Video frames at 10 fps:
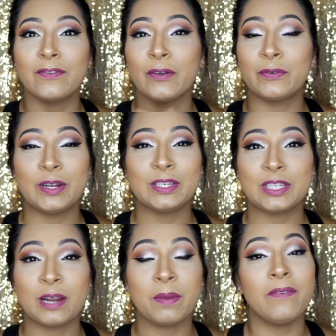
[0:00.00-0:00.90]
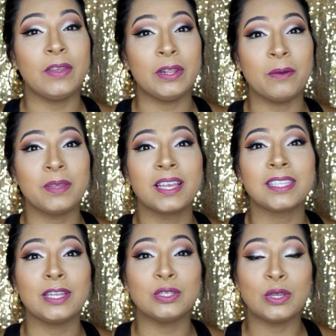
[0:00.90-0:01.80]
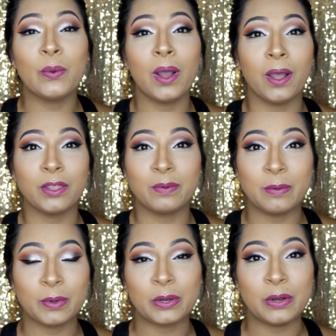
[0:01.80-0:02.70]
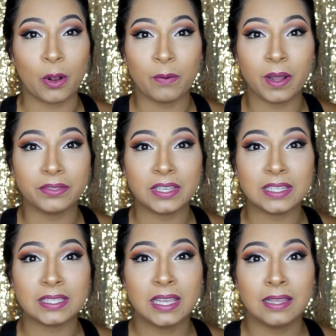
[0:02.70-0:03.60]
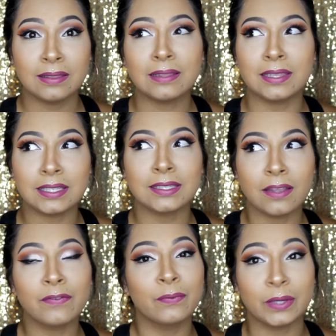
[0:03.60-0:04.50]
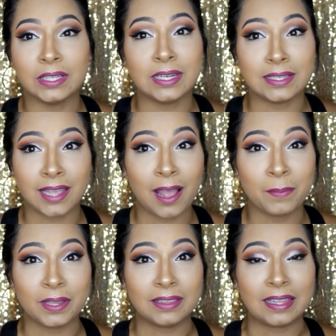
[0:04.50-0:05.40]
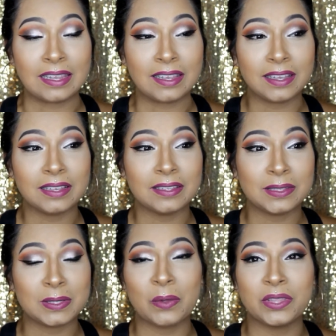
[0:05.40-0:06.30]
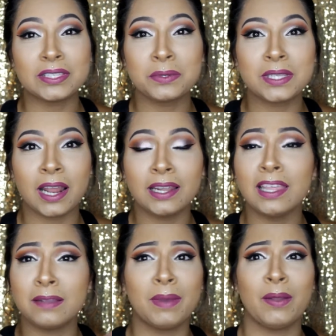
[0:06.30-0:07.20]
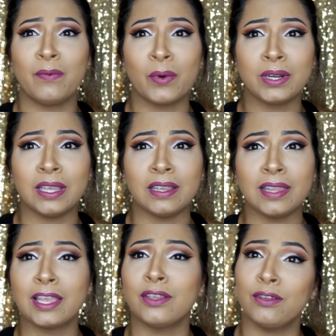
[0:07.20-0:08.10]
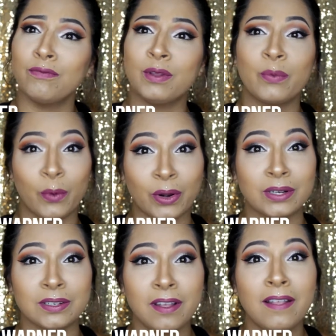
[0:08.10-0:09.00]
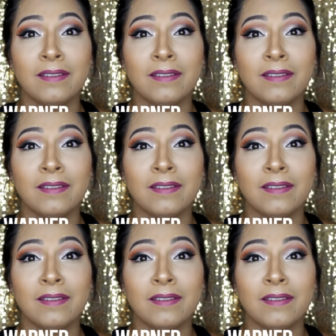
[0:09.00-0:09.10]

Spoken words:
feel free to share my video because I do want other people to know about this, that this stuff really does happen. Like, so this was kind of like my warning, like, you've been warned.